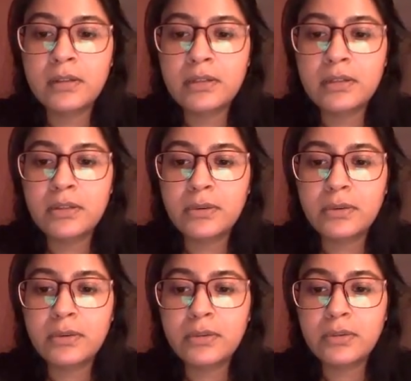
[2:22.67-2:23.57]
So,
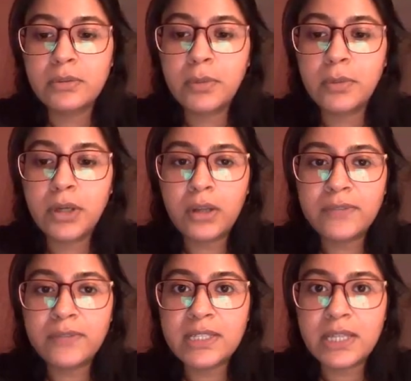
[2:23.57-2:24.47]
to put all of
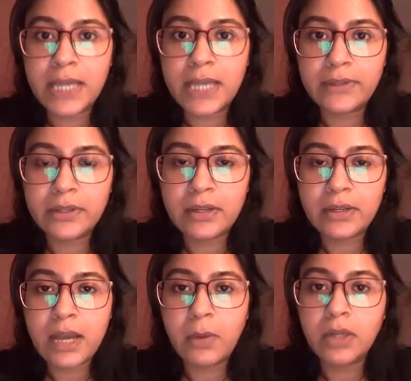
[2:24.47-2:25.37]
this together,
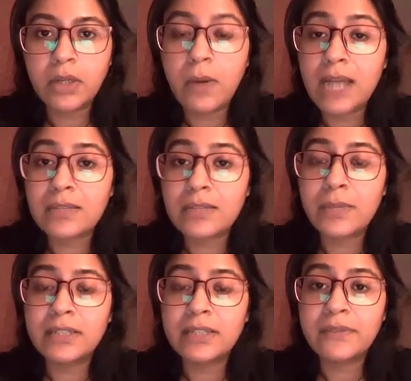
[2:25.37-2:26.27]
I want to ask
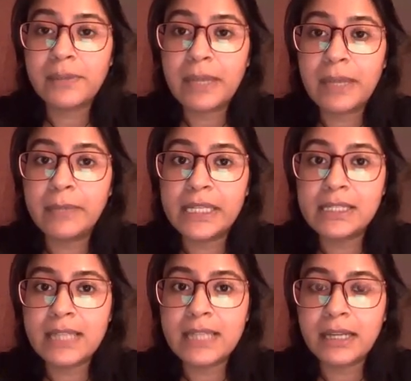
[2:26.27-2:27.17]
whether female
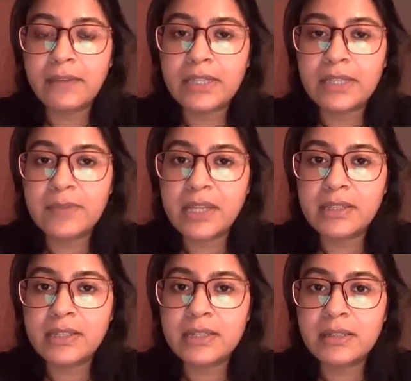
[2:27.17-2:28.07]
beetles that have
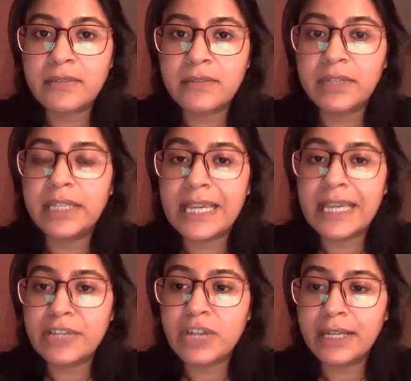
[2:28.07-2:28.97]
experienced different
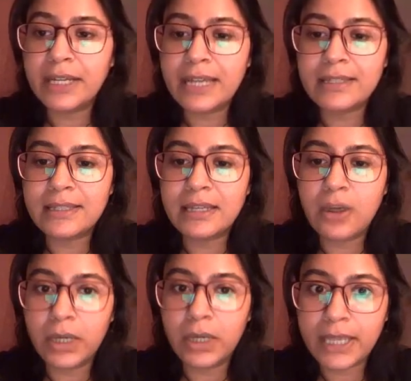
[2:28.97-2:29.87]
age and density
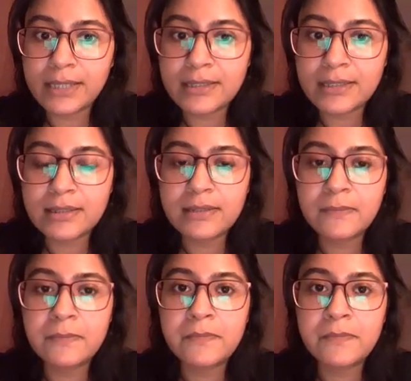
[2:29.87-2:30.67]
contexts